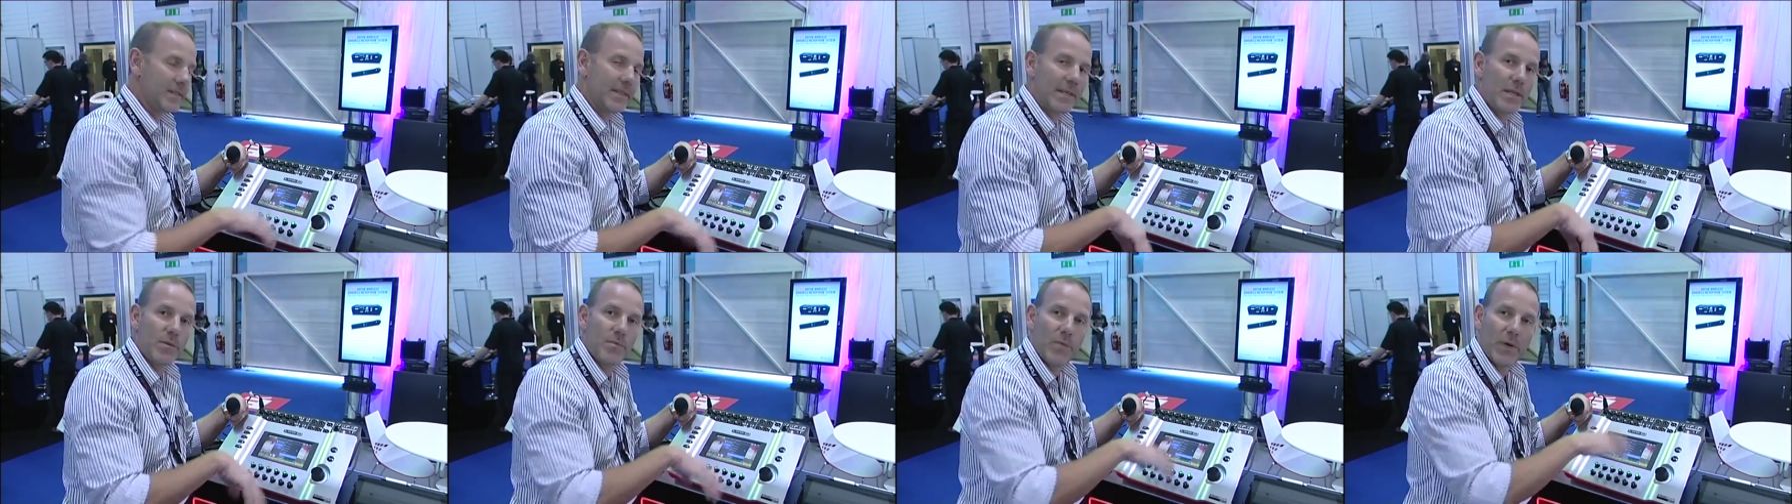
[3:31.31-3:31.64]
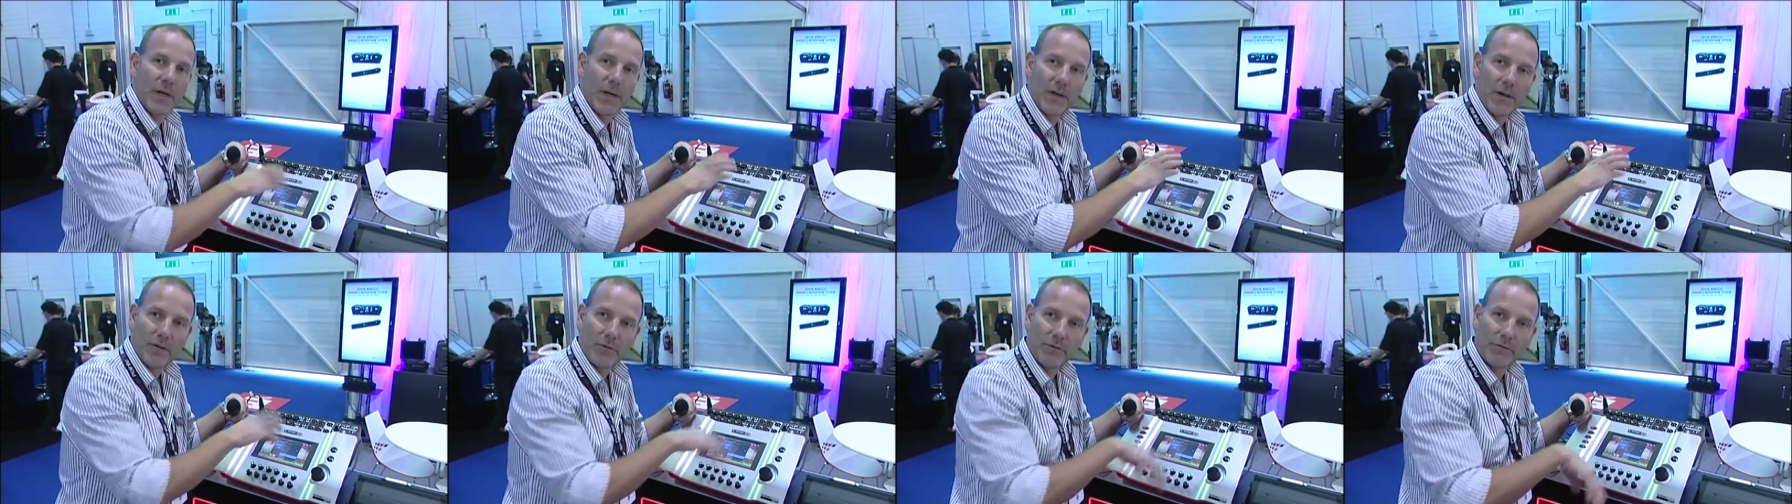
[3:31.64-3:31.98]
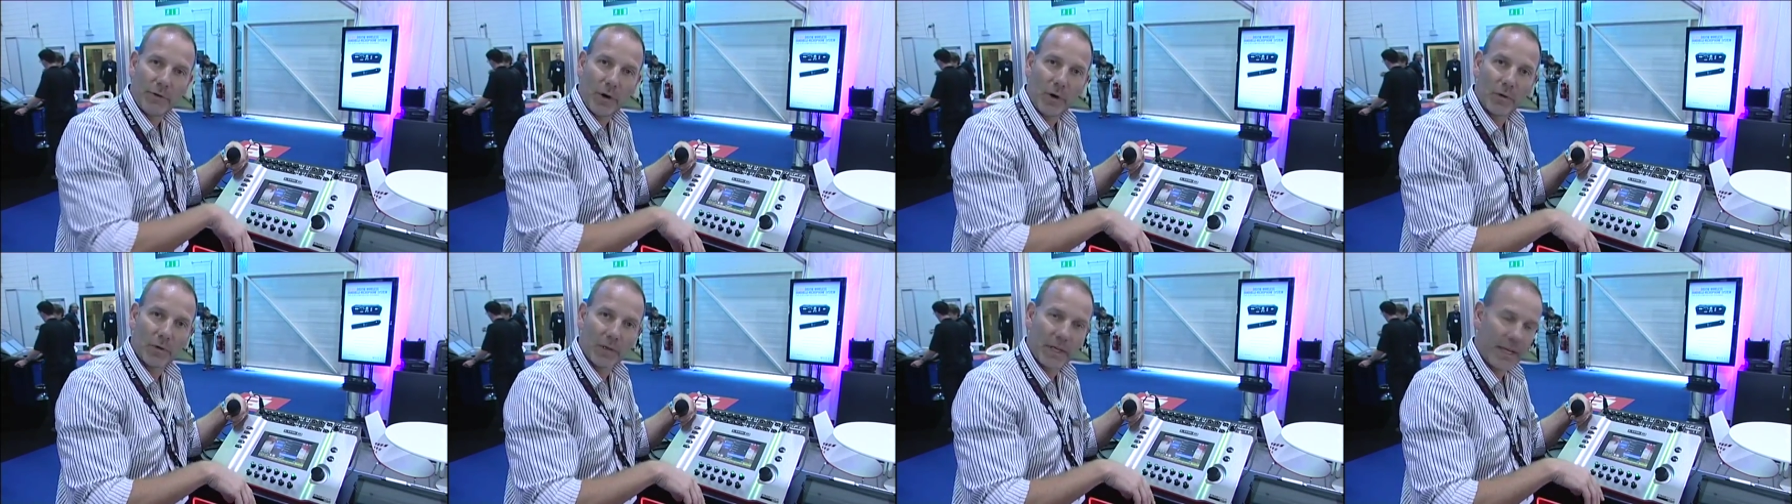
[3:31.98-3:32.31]
deeper
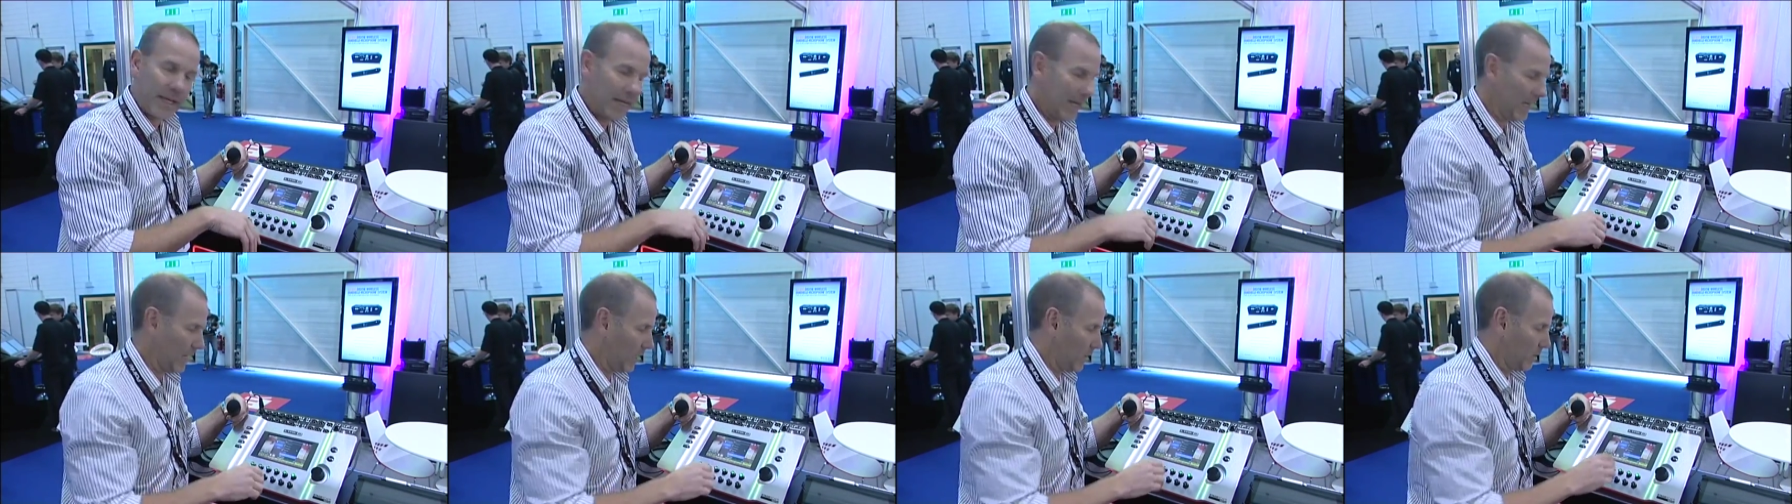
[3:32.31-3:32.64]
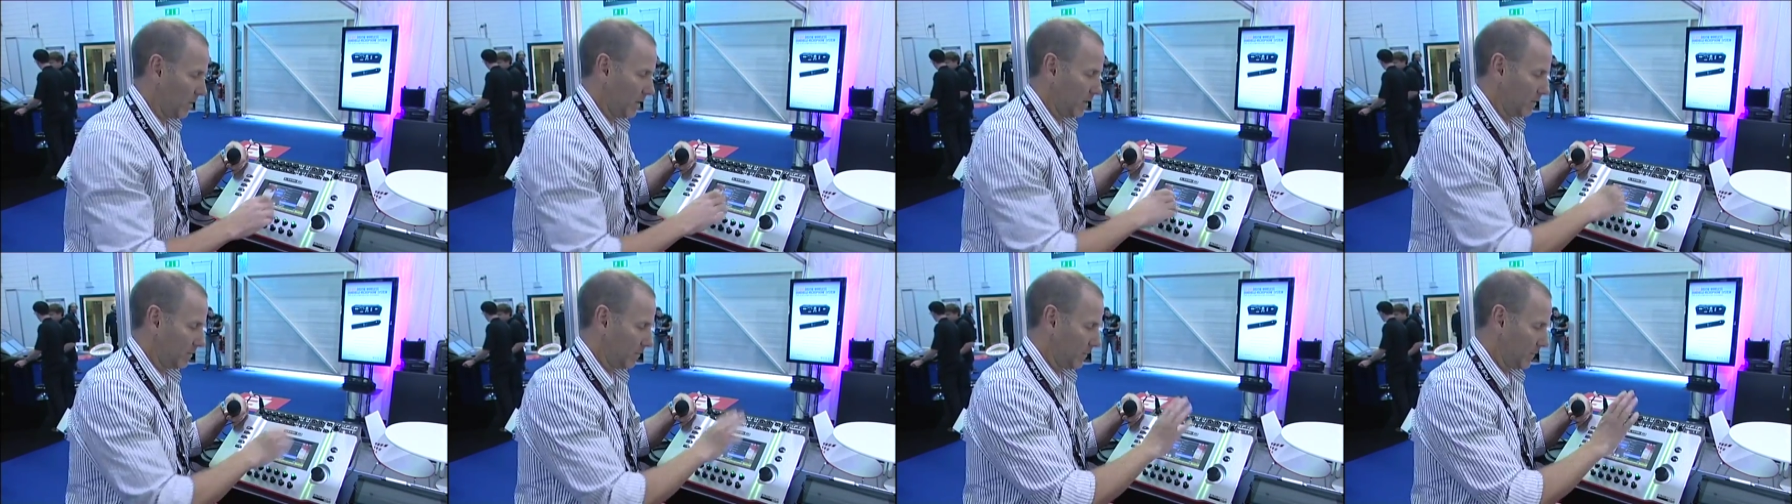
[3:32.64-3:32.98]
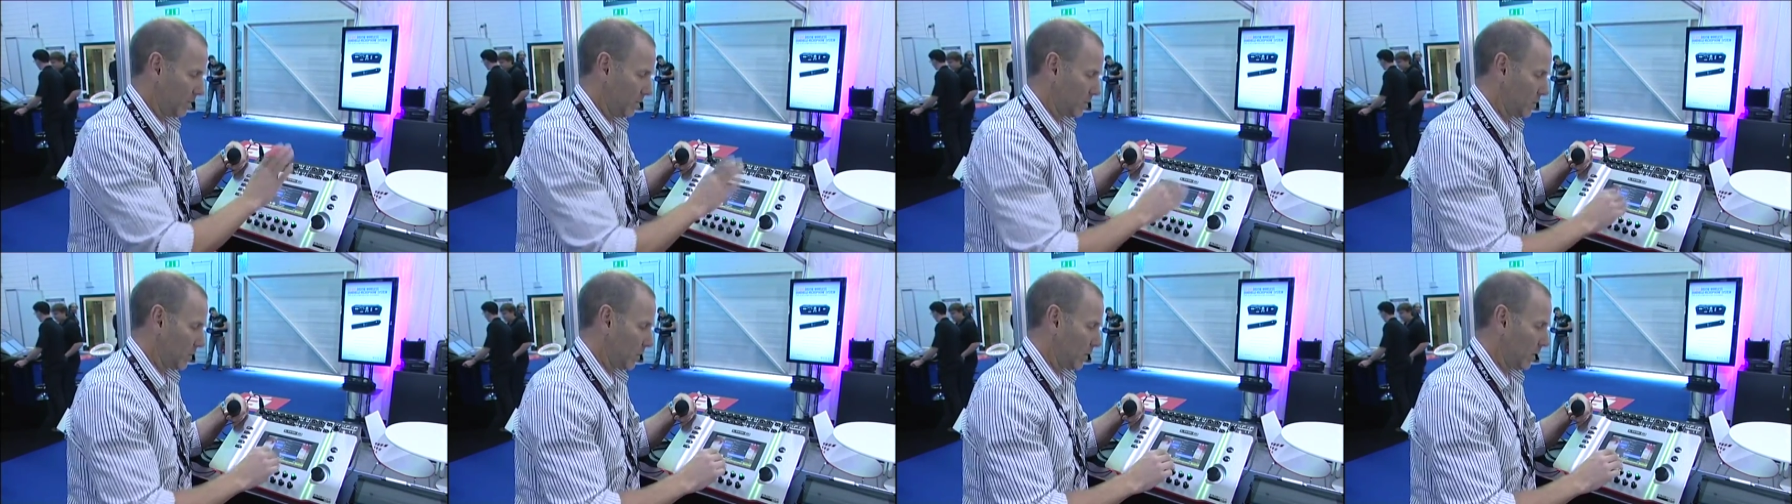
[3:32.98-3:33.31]
folder here with
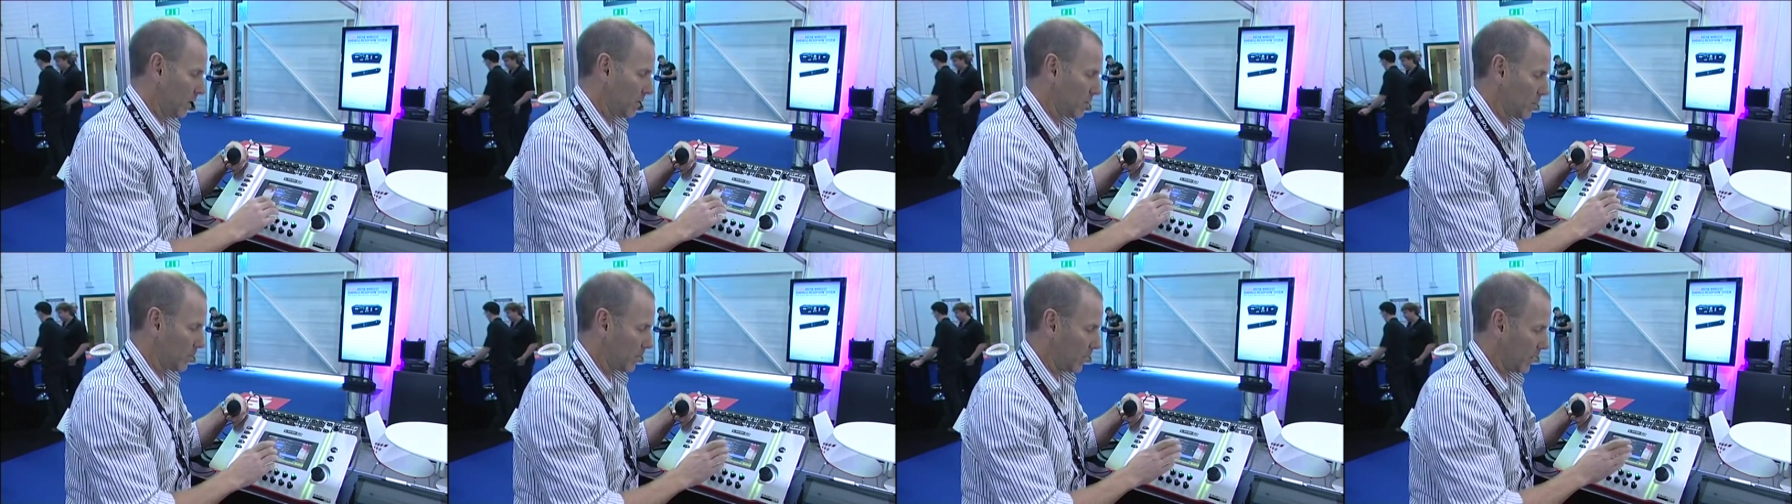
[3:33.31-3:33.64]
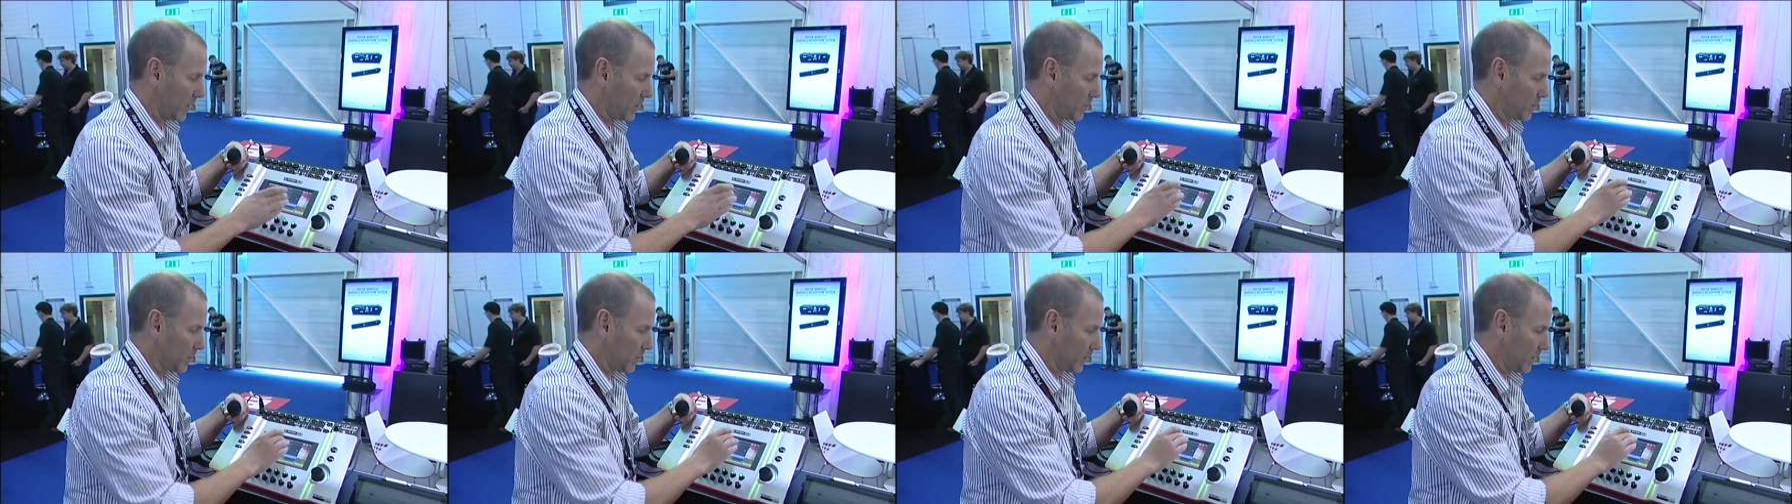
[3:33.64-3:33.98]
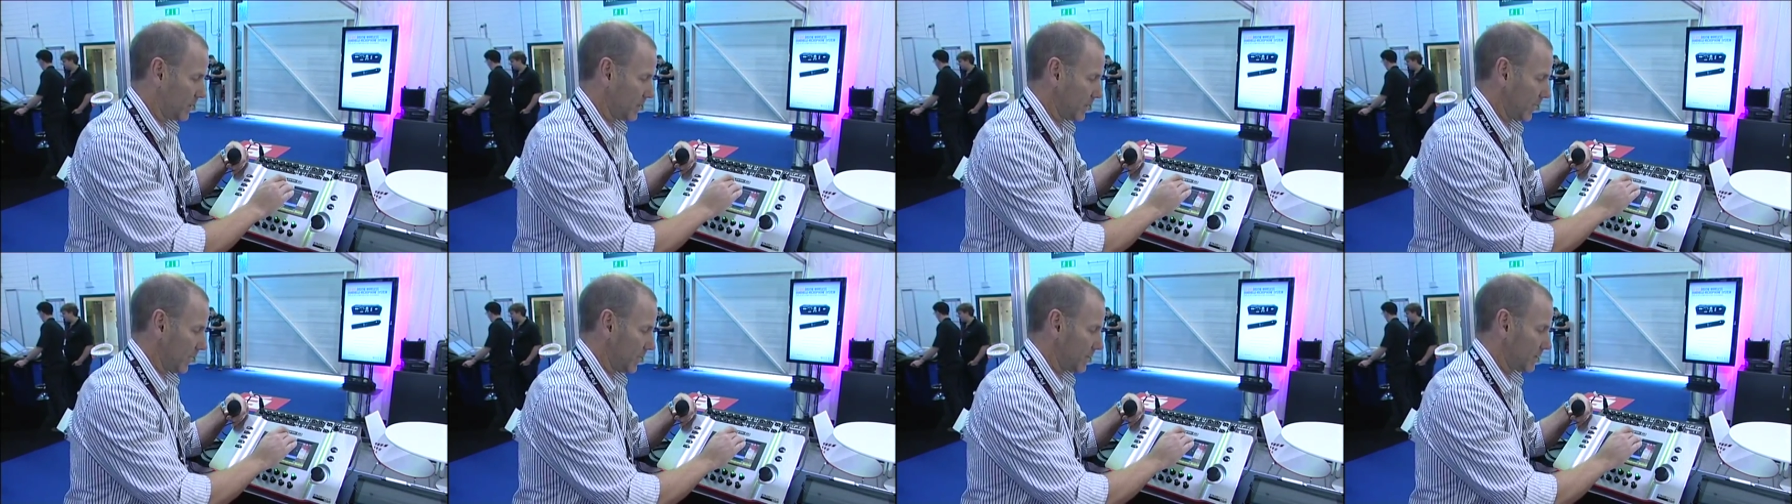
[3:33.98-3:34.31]
200 plus
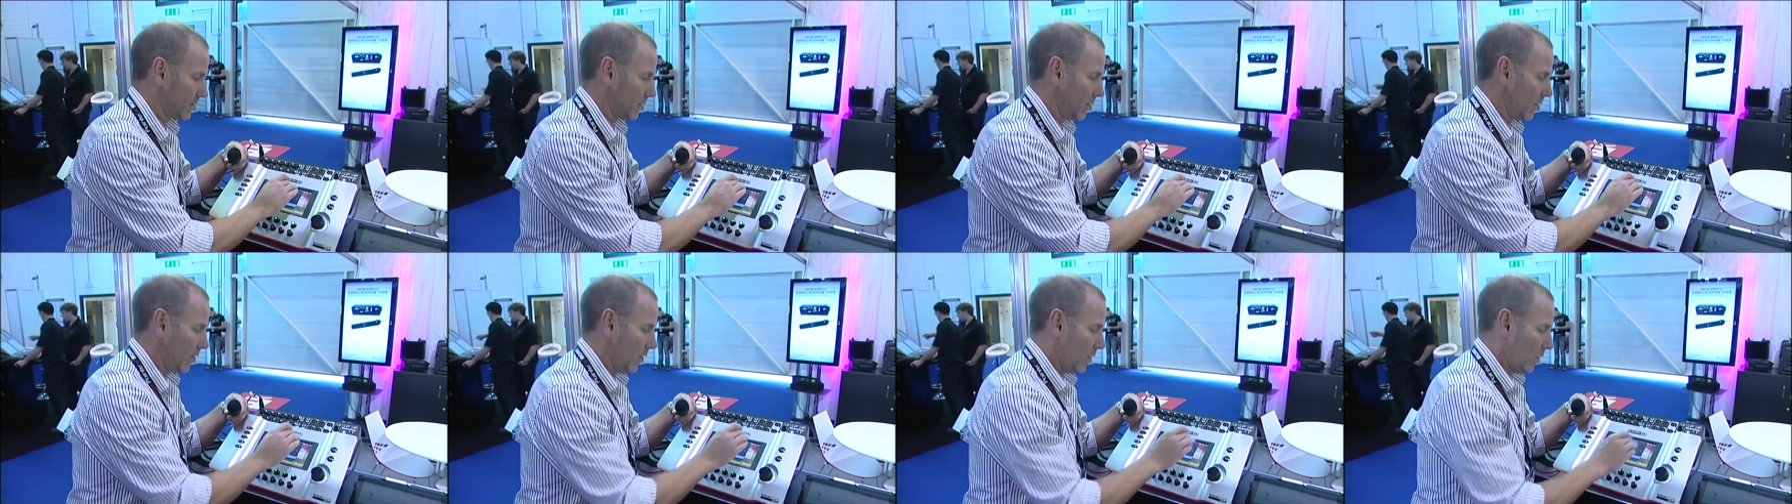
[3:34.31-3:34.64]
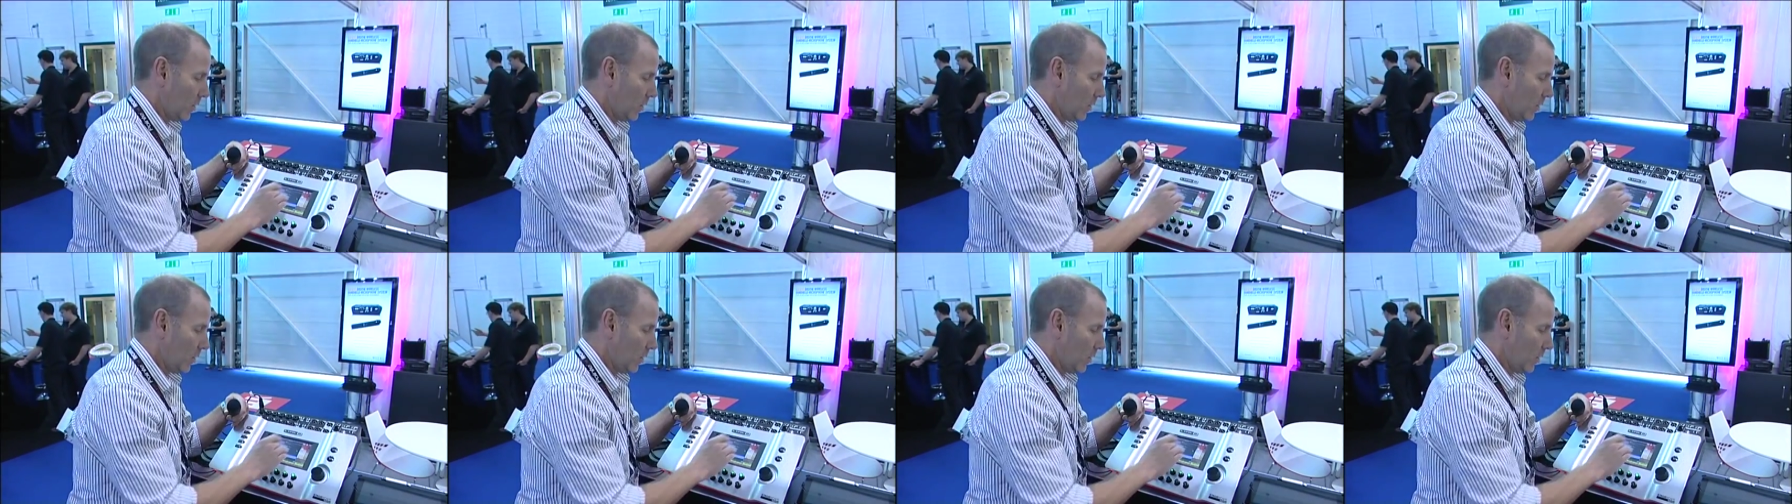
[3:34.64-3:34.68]
presets.